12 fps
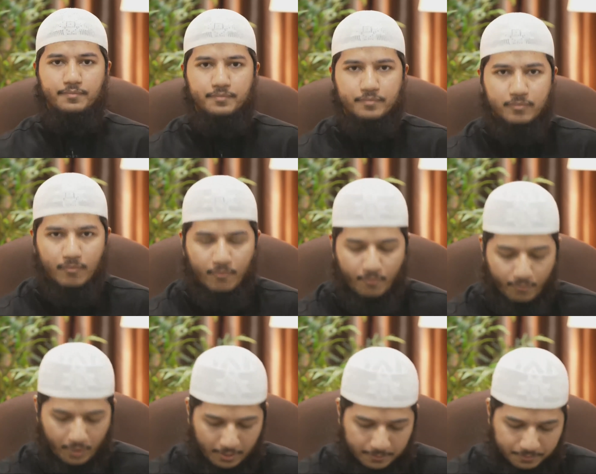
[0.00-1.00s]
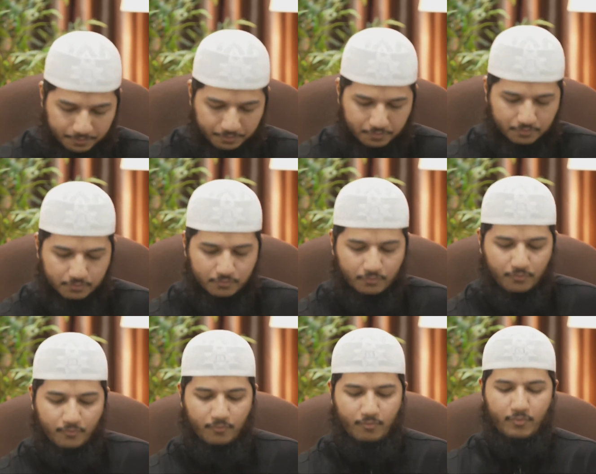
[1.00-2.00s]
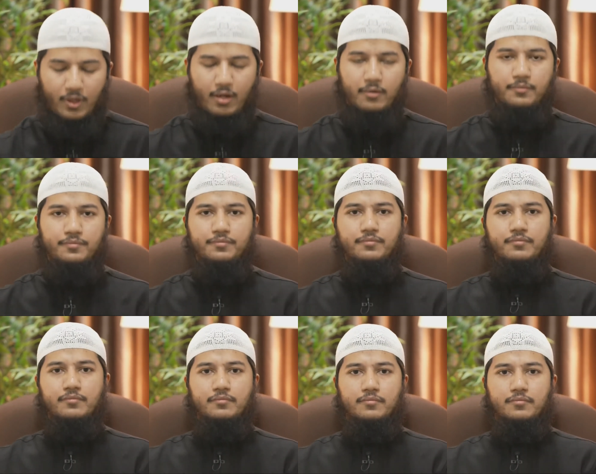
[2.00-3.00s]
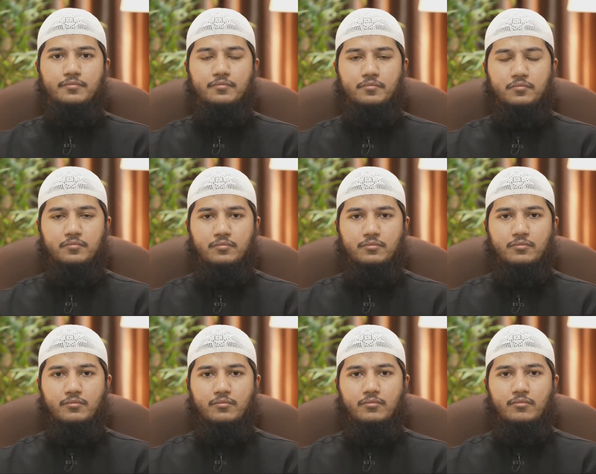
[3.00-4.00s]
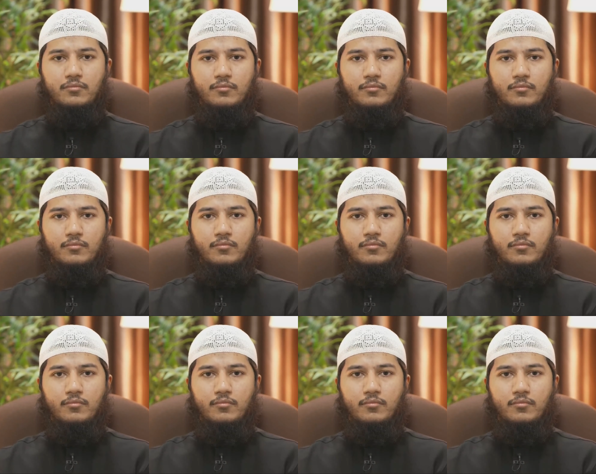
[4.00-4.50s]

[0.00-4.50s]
(no one is talking)